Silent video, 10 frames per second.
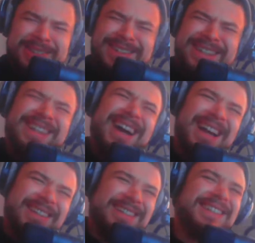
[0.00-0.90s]
You're
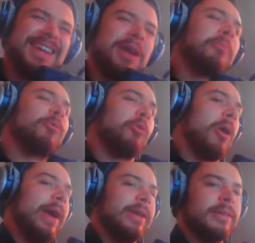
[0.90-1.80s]
goddamn
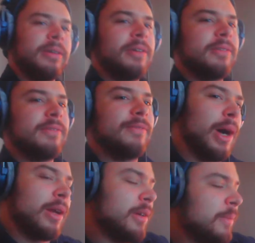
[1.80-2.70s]
right.
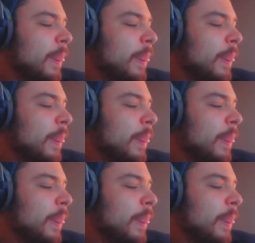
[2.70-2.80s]
Fuck.